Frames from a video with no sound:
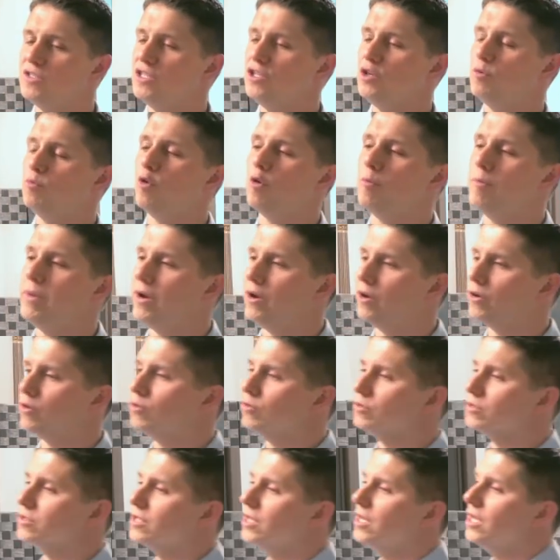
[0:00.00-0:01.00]
see no more
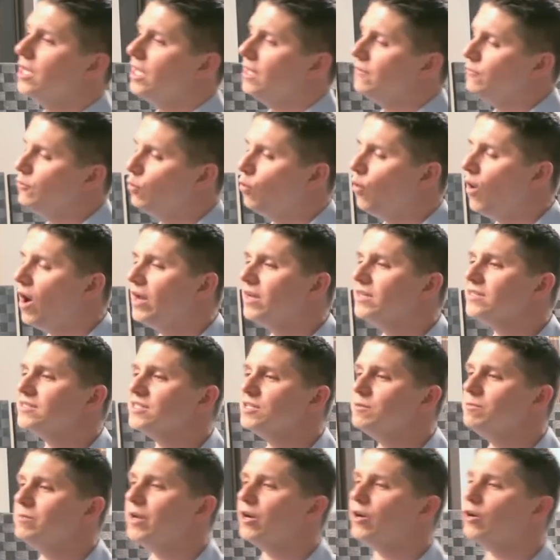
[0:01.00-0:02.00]
miracles. If you want to
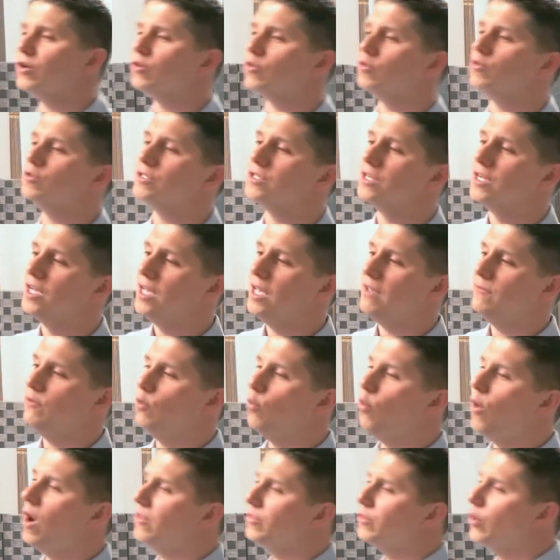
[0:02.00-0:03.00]
see miracles, if
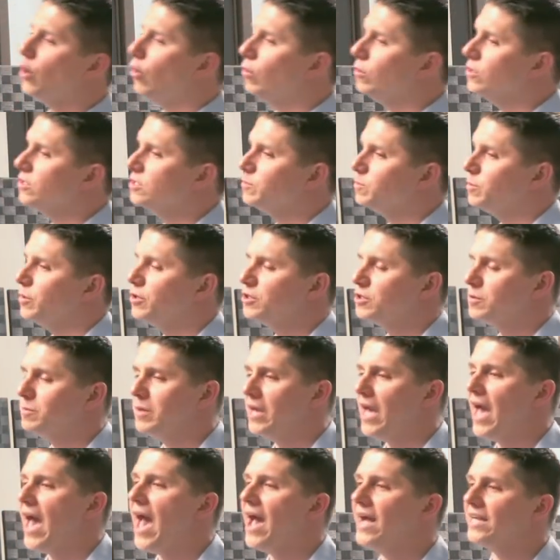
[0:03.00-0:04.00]
you want the Holy Spirit to
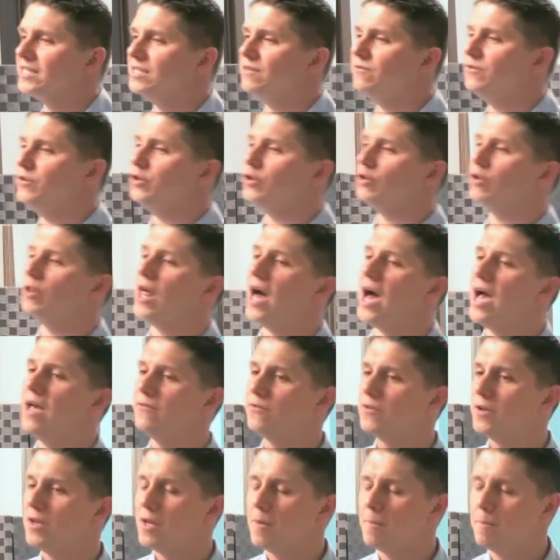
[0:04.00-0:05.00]
be active in your
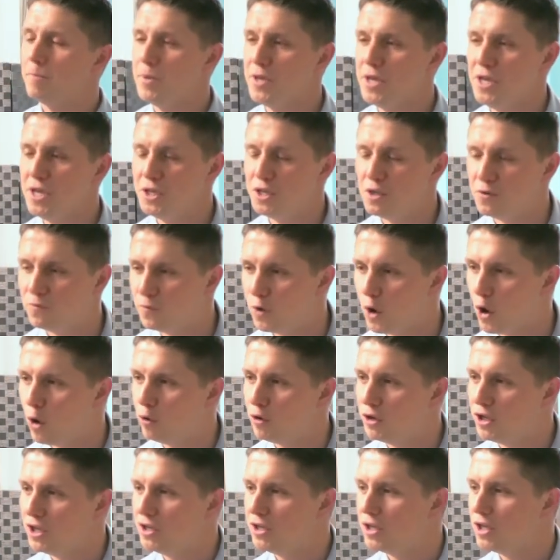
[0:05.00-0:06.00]
life, be
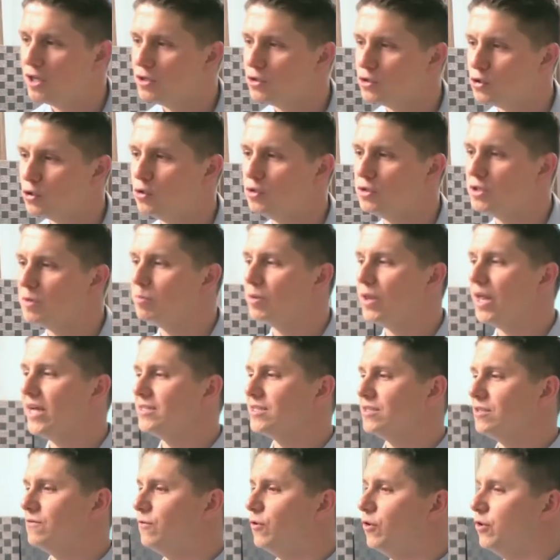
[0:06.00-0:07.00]
devoted to the
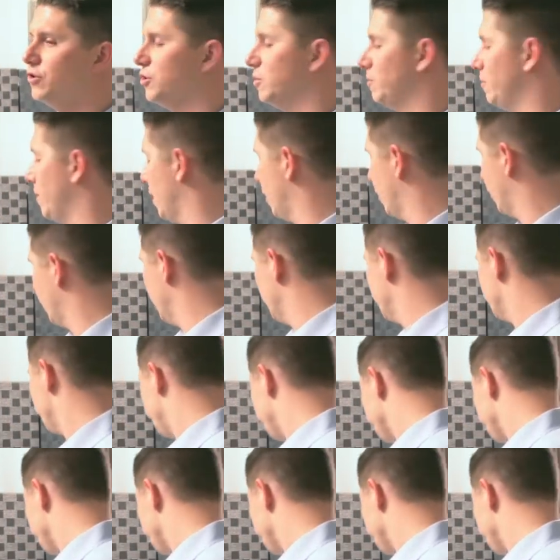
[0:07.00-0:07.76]
Blessed Virgin Mary.